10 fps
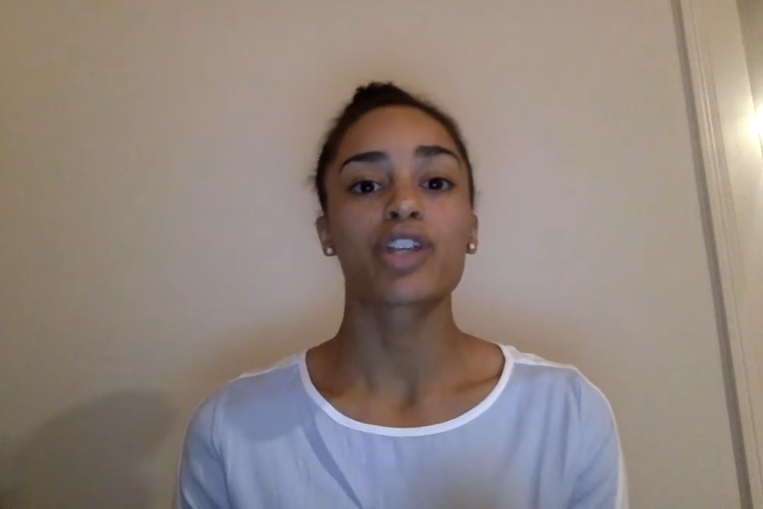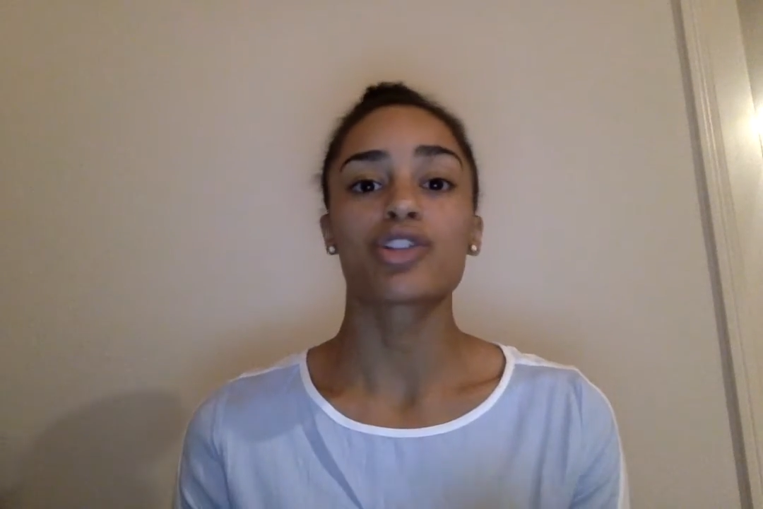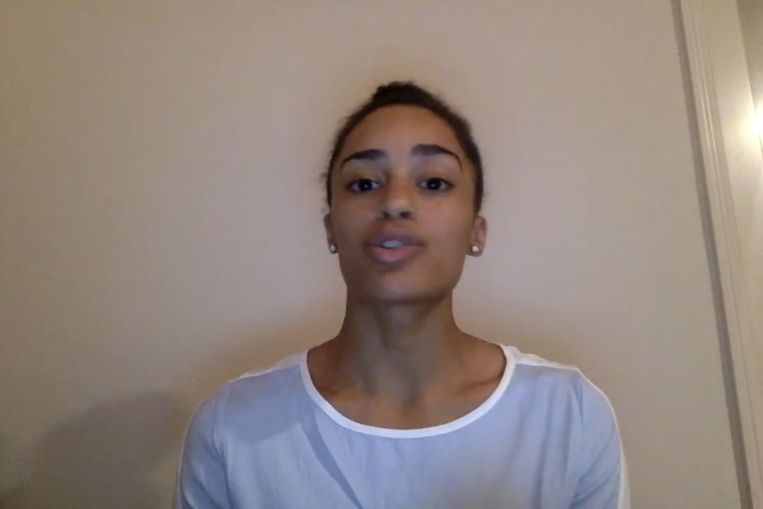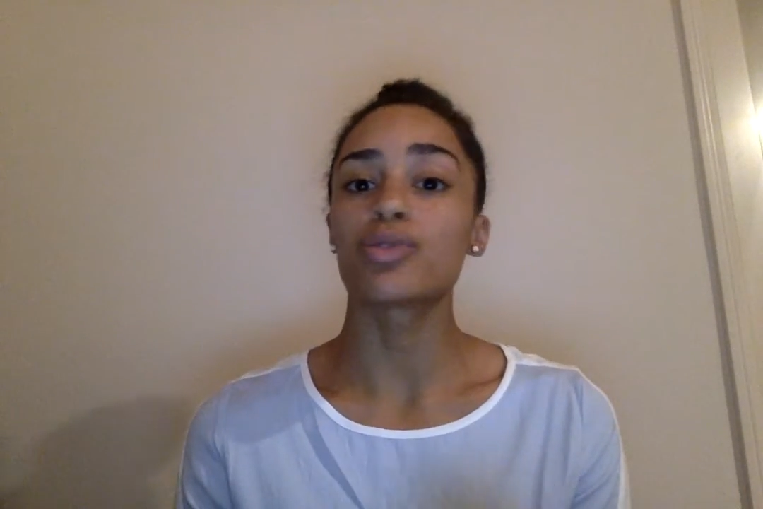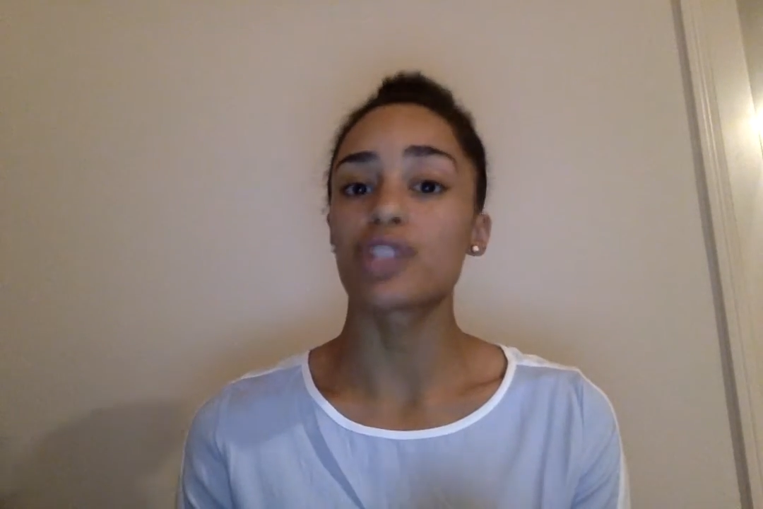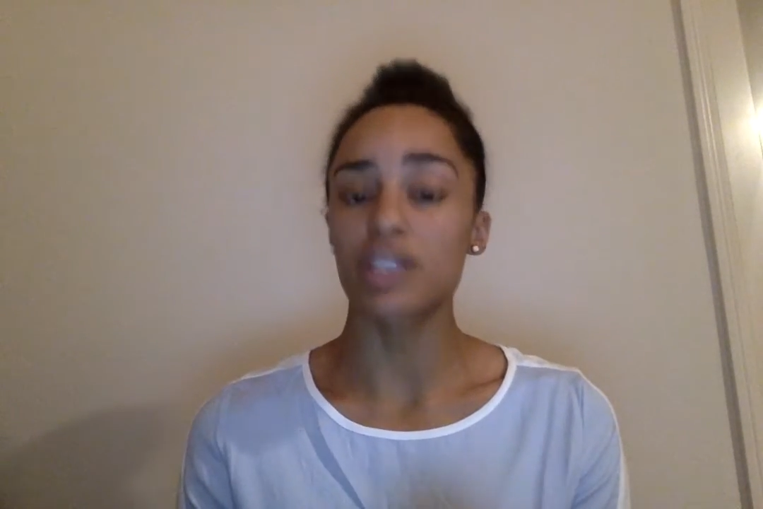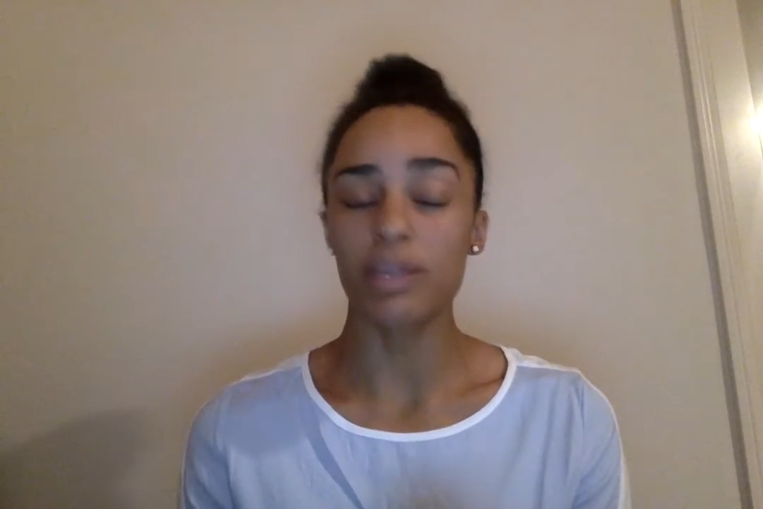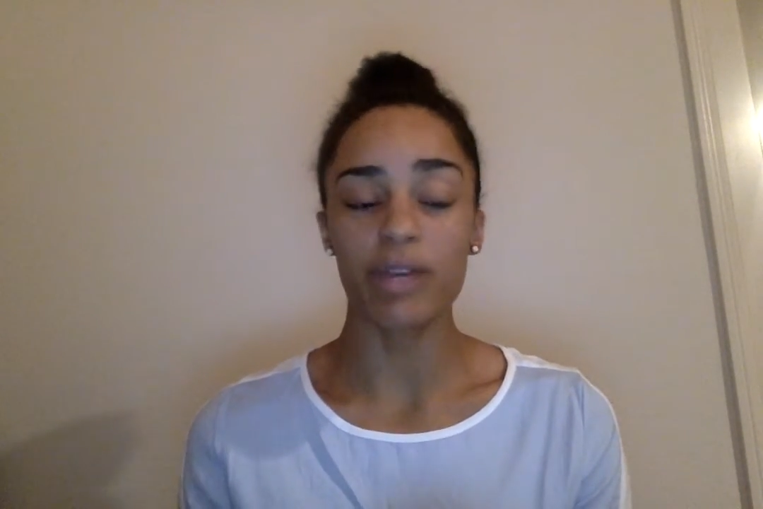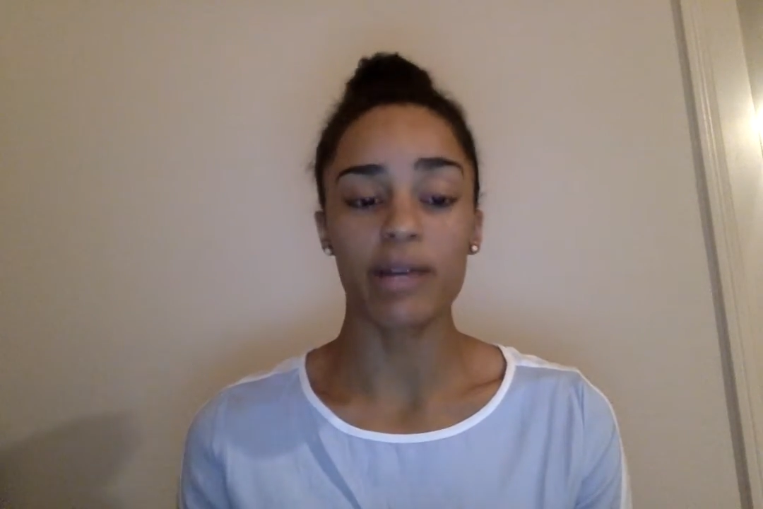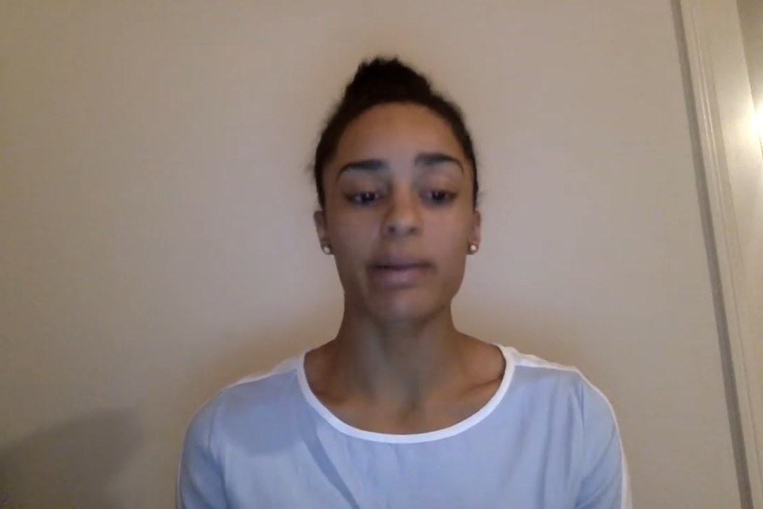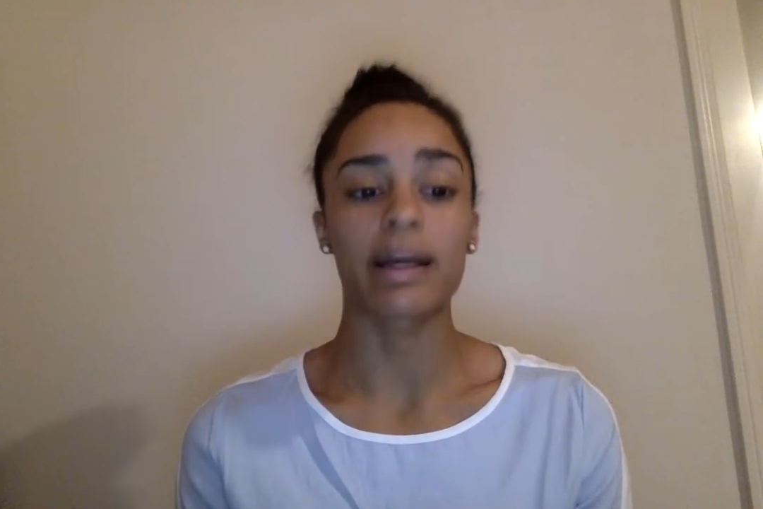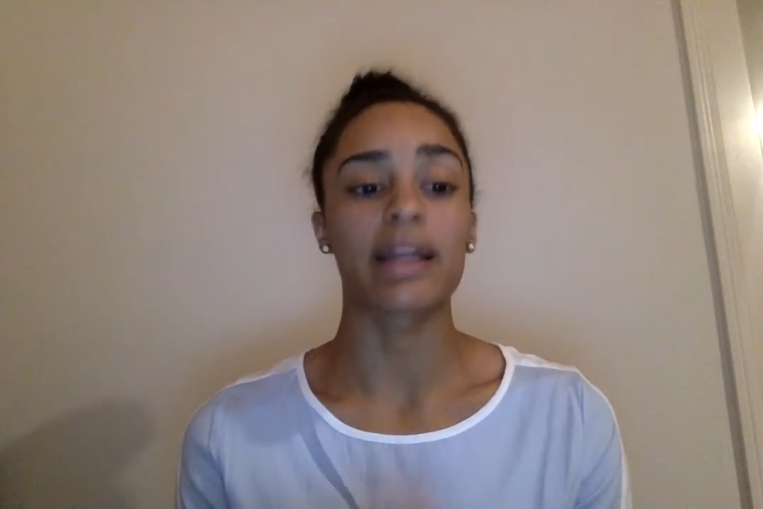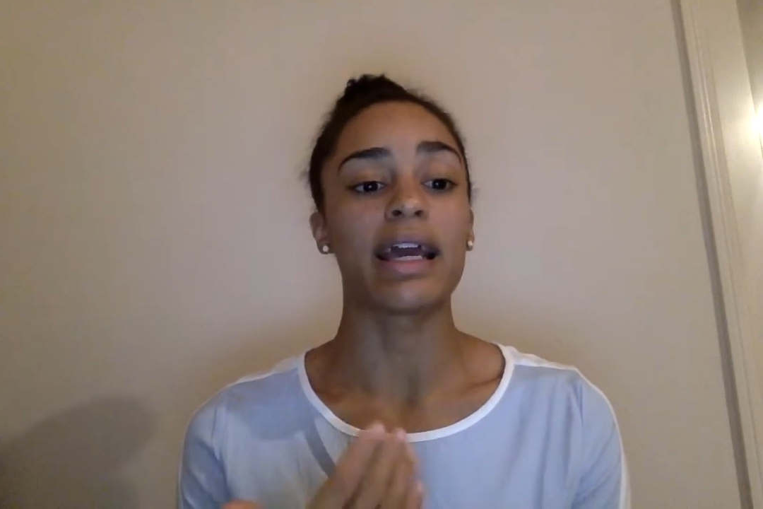So just keep that in mind.